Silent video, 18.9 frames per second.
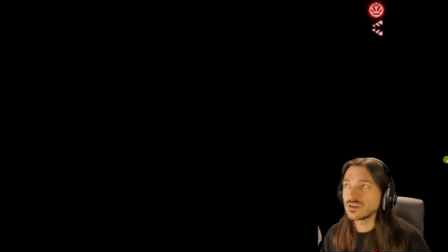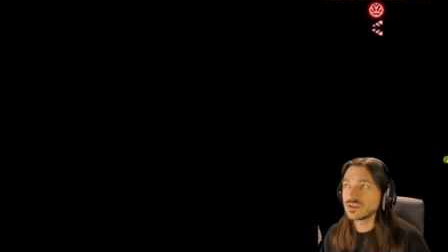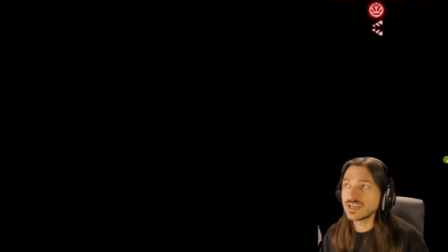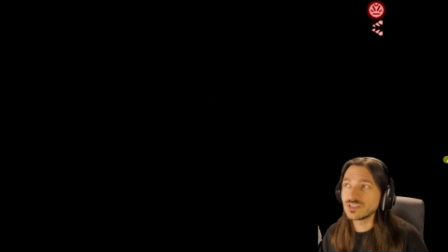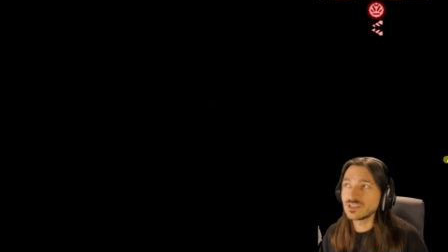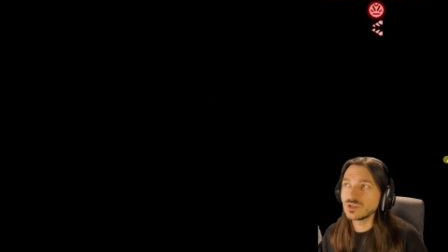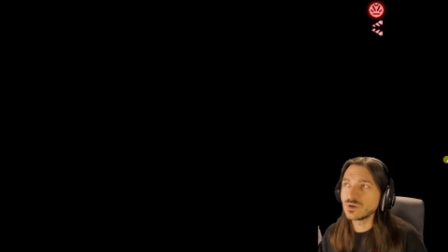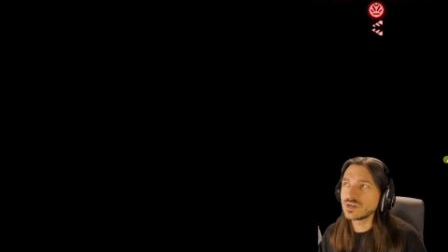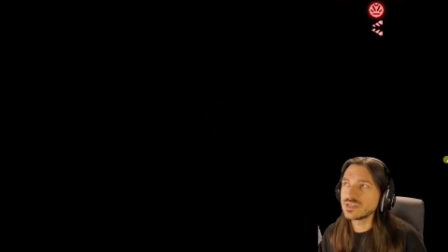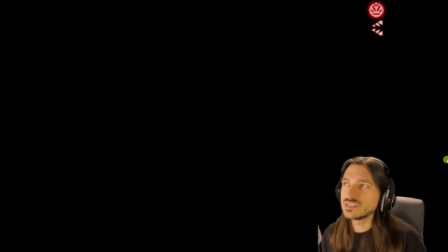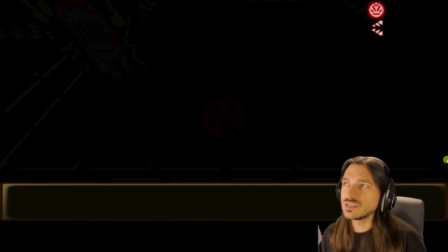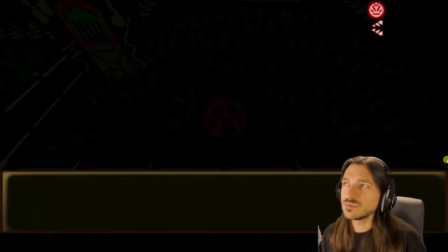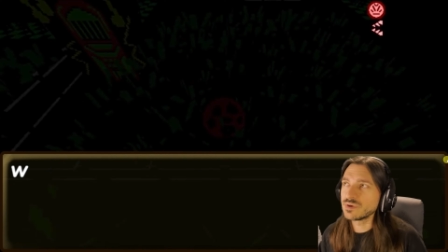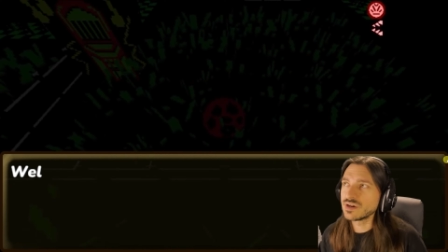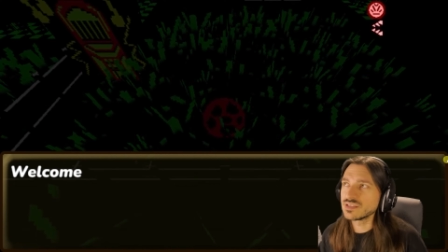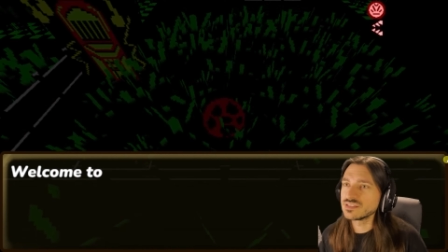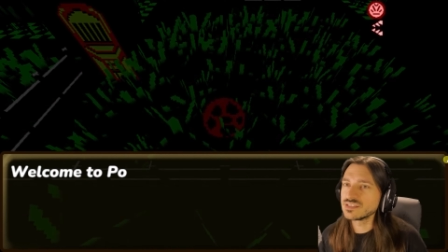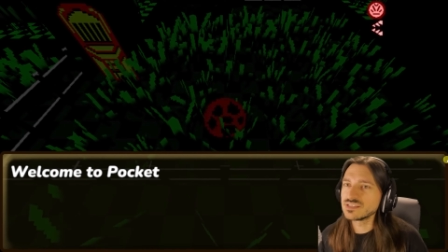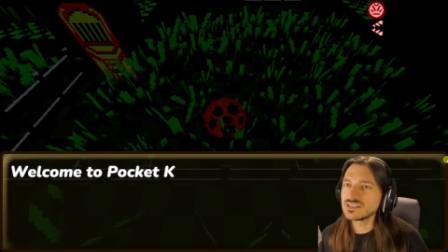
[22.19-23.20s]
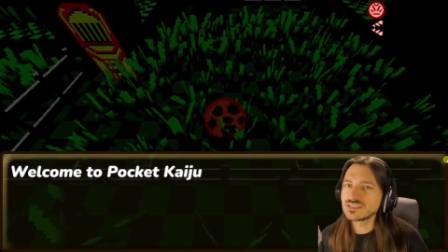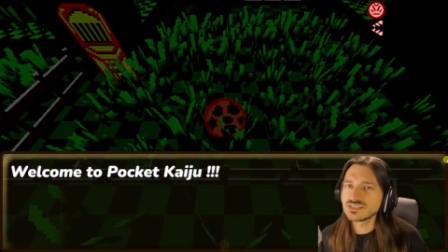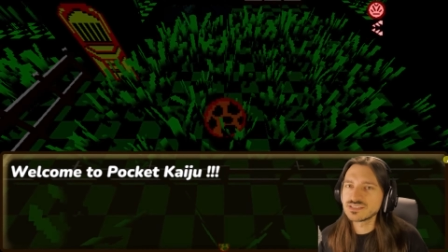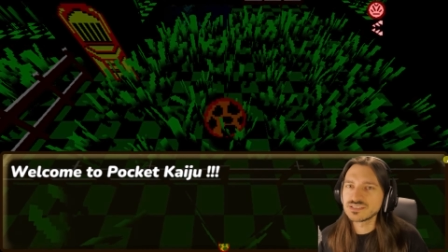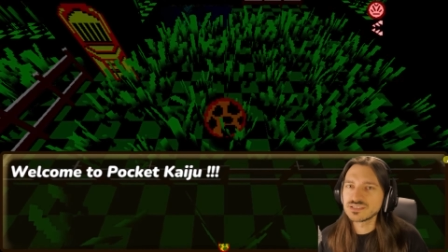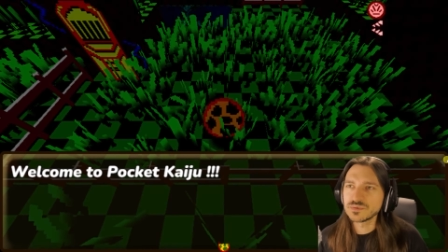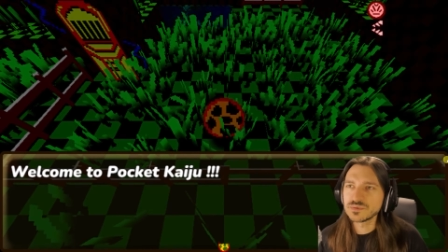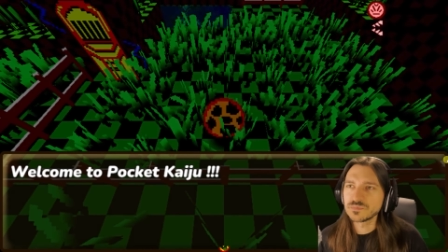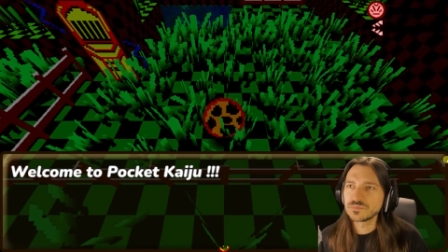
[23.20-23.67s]
I had no idea about
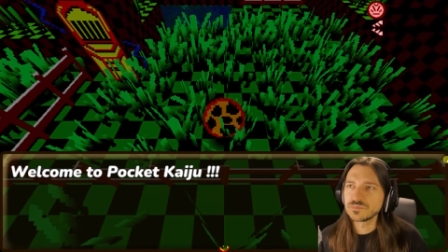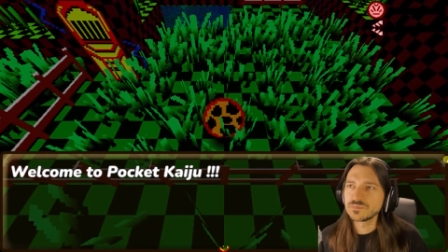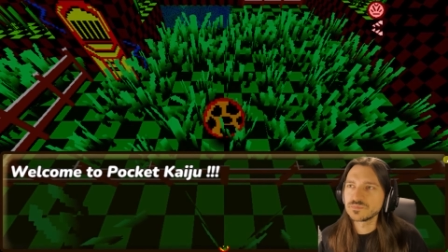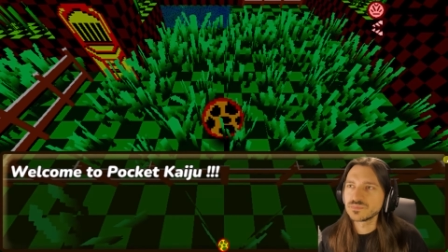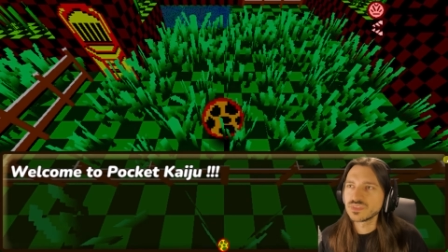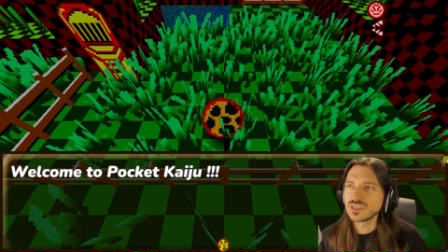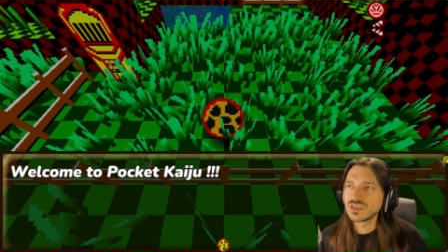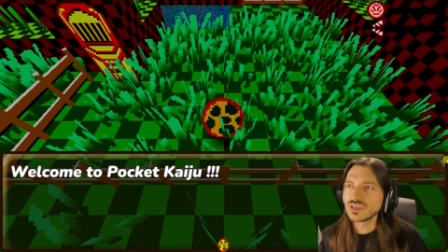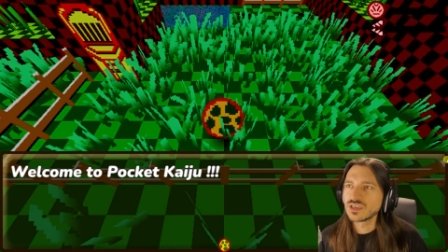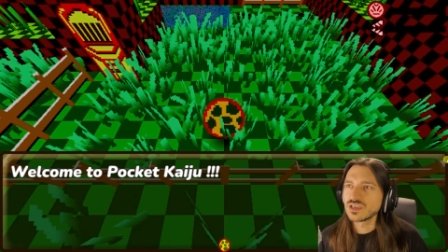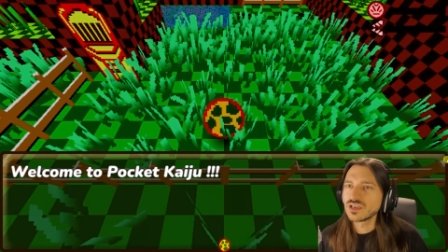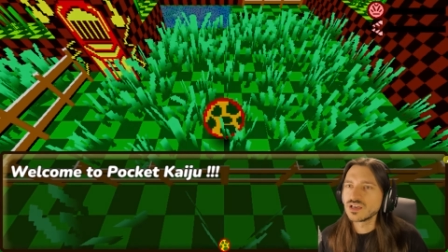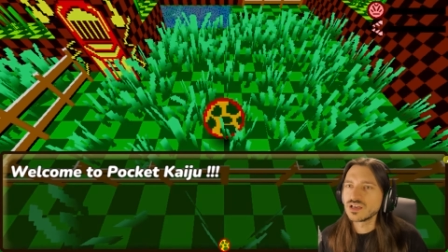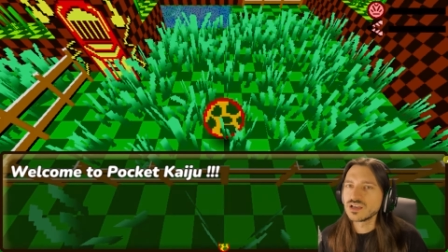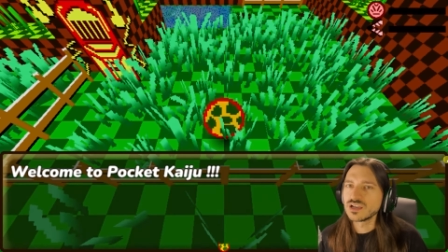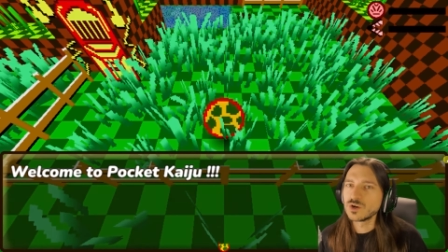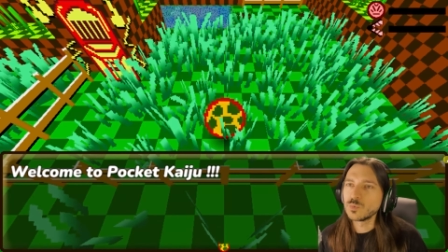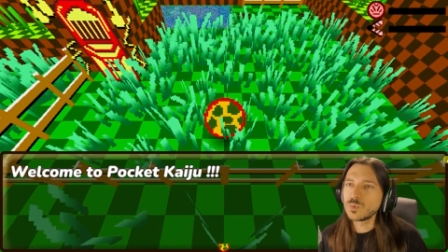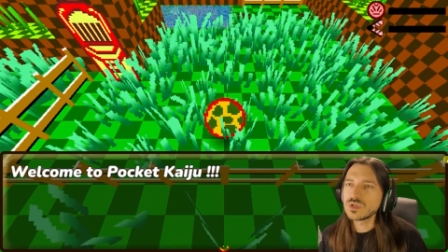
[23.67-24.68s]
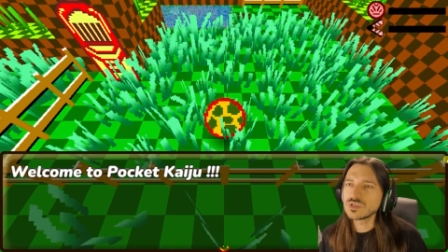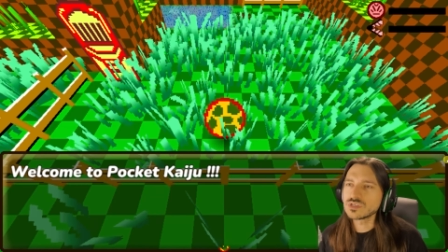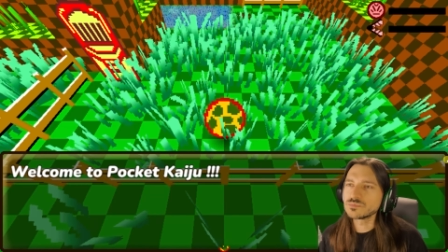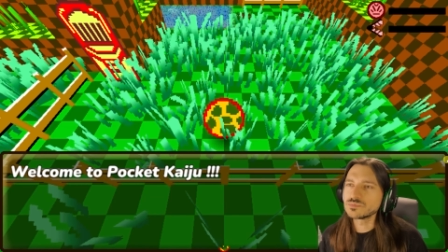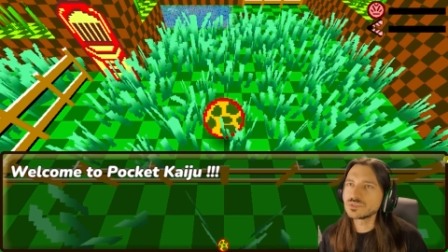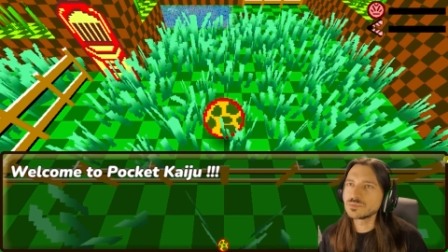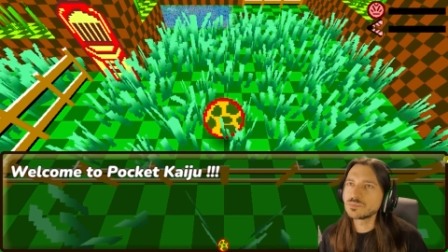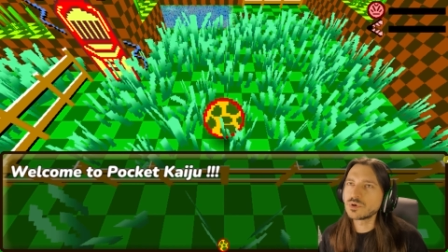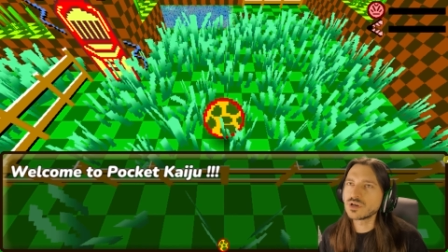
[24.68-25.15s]
this.
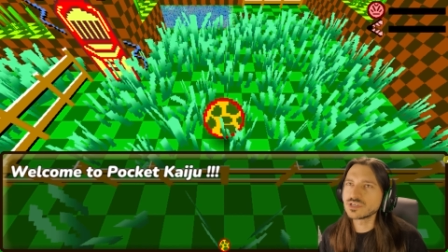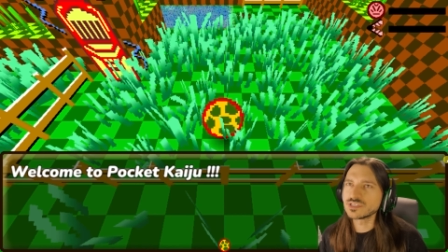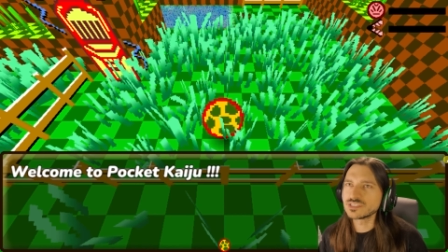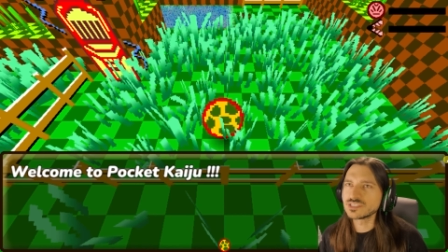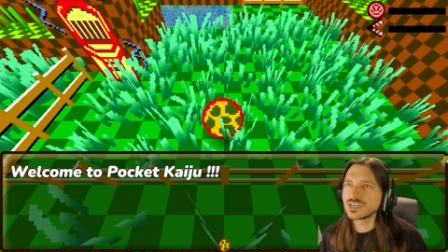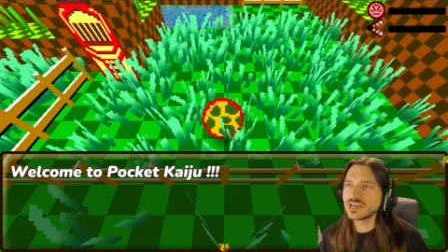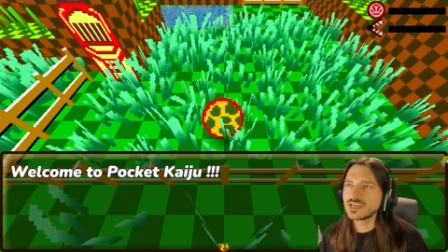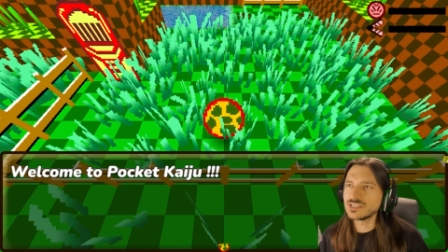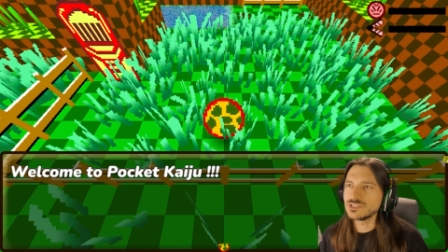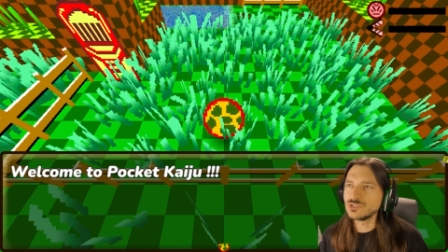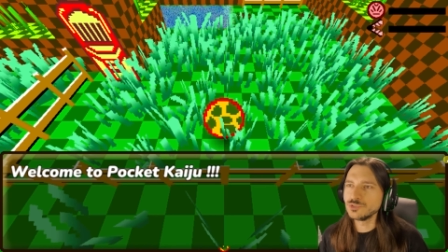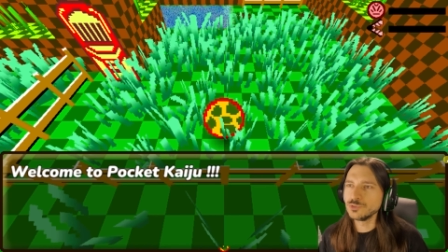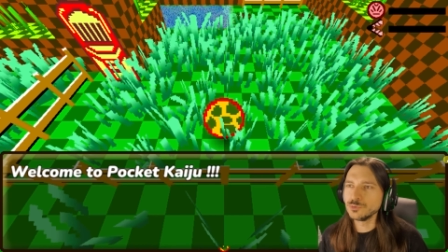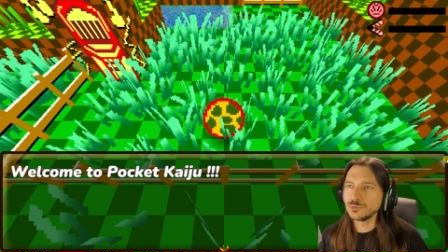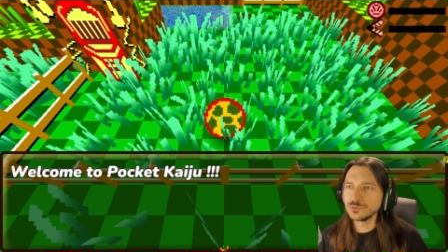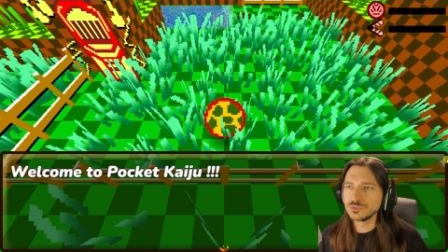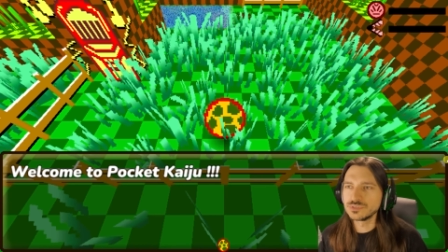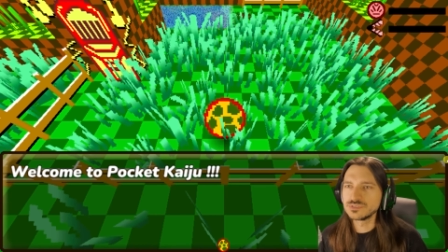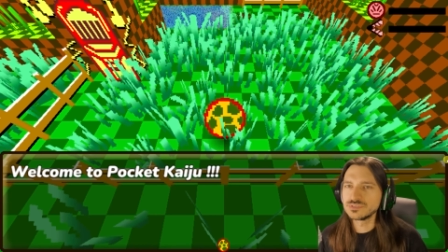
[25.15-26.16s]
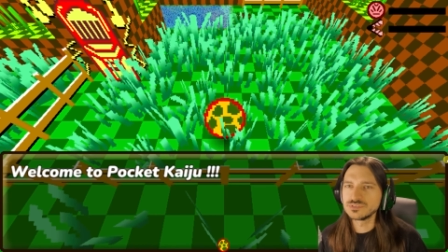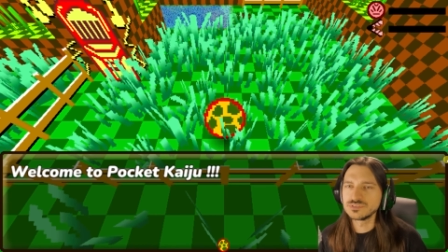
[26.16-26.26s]
Welcome to Pocket Kaiju.